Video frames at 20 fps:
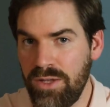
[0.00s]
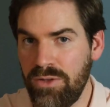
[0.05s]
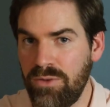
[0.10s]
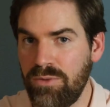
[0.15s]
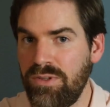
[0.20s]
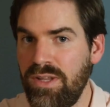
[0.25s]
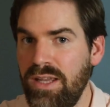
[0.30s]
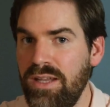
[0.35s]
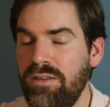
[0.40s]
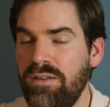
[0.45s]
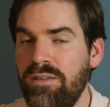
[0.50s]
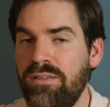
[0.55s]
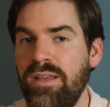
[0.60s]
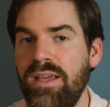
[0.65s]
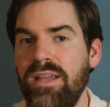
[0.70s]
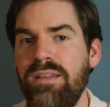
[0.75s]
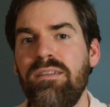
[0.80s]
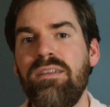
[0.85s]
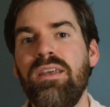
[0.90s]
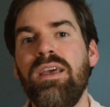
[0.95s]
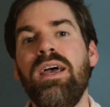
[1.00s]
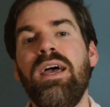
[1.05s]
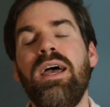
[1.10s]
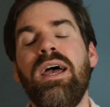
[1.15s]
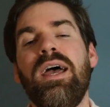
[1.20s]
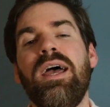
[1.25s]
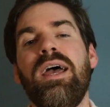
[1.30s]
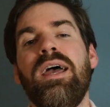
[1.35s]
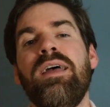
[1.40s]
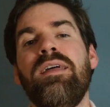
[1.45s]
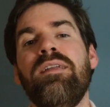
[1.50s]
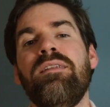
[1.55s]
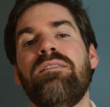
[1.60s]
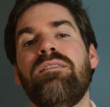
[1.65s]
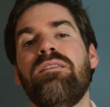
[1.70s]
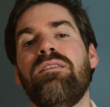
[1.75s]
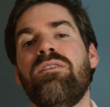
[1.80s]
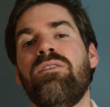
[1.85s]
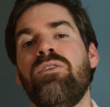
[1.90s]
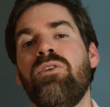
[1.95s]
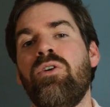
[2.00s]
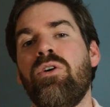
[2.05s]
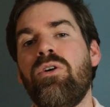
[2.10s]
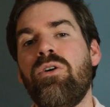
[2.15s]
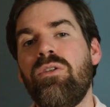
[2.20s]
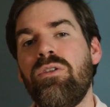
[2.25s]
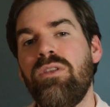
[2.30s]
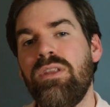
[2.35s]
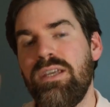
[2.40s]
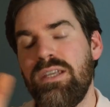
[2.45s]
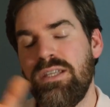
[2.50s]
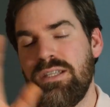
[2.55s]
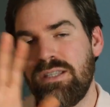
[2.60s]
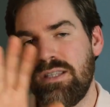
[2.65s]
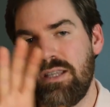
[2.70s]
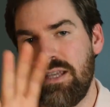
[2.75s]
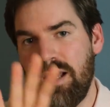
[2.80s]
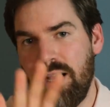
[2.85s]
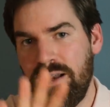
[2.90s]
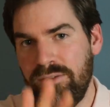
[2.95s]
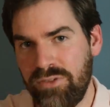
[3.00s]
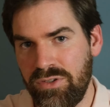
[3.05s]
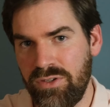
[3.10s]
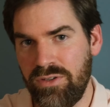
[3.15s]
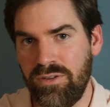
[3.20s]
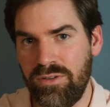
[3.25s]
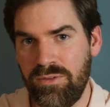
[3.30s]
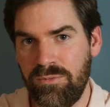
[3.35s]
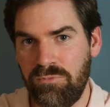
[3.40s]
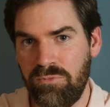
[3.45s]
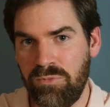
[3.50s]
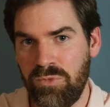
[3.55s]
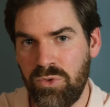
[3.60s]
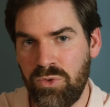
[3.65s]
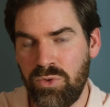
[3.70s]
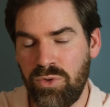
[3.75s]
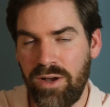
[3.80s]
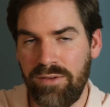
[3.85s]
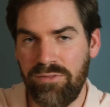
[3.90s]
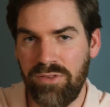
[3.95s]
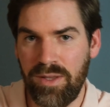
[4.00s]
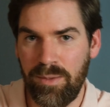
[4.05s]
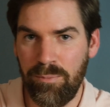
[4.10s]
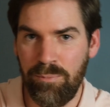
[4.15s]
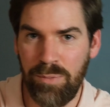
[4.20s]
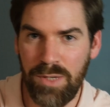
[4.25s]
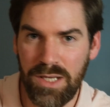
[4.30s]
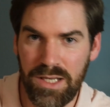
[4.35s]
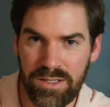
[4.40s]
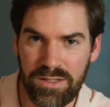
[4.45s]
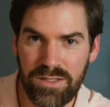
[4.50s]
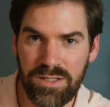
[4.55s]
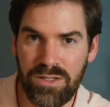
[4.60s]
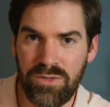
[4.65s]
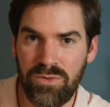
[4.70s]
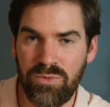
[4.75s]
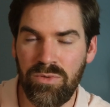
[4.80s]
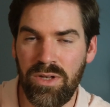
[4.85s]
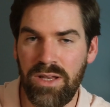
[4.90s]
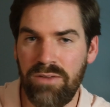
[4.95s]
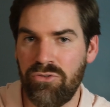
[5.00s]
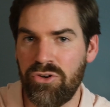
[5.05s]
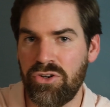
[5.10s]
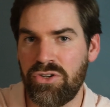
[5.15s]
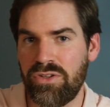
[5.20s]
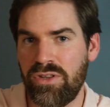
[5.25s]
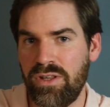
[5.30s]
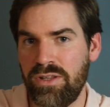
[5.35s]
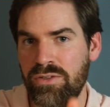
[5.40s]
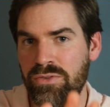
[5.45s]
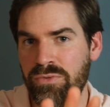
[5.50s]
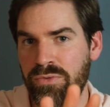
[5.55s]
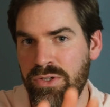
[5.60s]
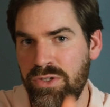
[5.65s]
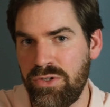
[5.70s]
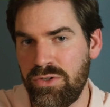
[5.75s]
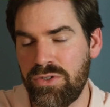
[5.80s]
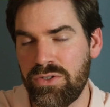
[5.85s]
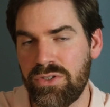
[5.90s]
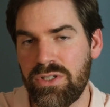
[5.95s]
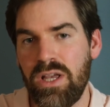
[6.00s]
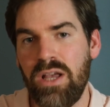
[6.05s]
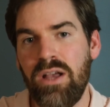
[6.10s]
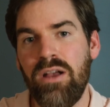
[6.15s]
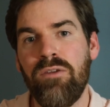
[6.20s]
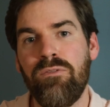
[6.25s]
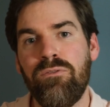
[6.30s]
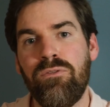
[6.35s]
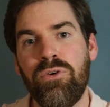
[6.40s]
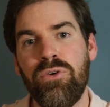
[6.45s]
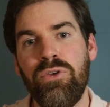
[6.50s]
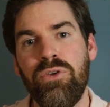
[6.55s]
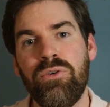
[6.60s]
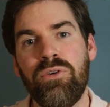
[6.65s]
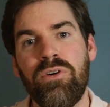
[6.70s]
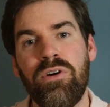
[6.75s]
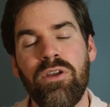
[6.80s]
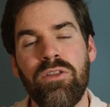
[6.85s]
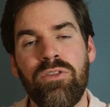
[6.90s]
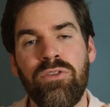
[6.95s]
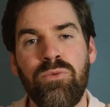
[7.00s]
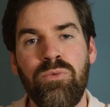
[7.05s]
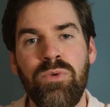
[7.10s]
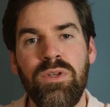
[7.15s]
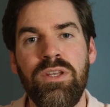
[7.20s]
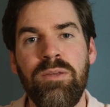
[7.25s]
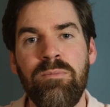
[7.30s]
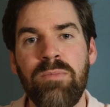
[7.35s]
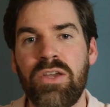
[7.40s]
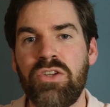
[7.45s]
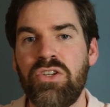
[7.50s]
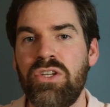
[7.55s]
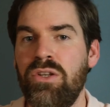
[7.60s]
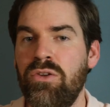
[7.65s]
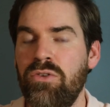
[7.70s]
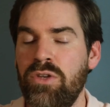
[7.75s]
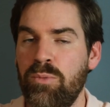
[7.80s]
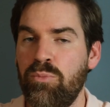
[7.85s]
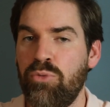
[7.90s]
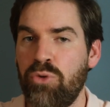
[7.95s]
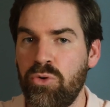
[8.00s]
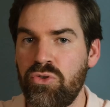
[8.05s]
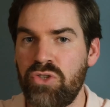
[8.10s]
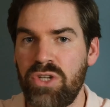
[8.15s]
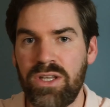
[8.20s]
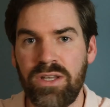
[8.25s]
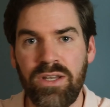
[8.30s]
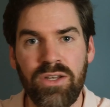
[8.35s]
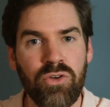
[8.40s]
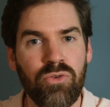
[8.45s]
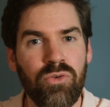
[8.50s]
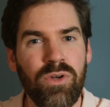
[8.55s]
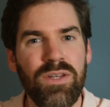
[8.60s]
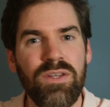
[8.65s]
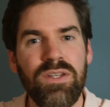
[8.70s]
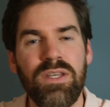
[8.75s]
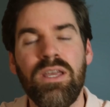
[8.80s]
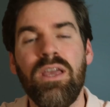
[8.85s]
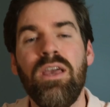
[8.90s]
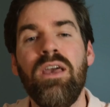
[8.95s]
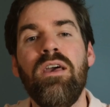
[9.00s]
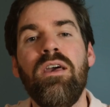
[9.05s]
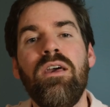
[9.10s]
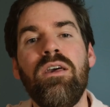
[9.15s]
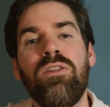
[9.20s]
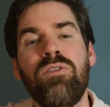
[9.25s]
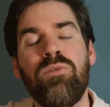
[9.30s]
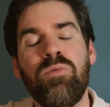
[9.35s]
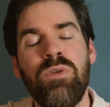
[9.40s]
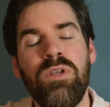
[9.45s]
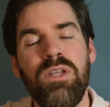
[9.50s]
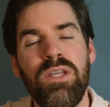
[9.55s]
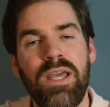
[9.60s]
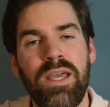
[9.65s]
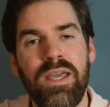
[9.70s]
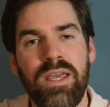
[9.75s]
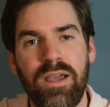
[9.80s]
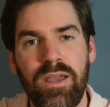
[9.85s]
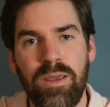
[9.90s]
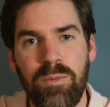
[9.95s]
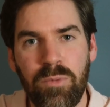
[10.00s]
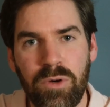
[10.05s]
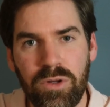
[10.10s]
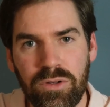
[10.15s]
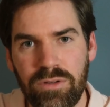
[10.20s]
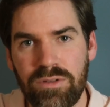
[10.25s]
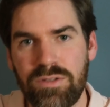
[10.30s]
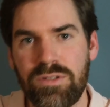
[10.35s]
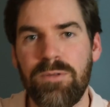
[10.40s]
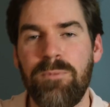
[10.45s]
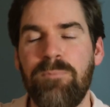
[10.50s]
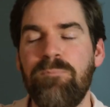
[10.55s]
your data set, and the goal is thereafter to have the ability to leverage these features for your 3D machine learning project and creating 3D AI models.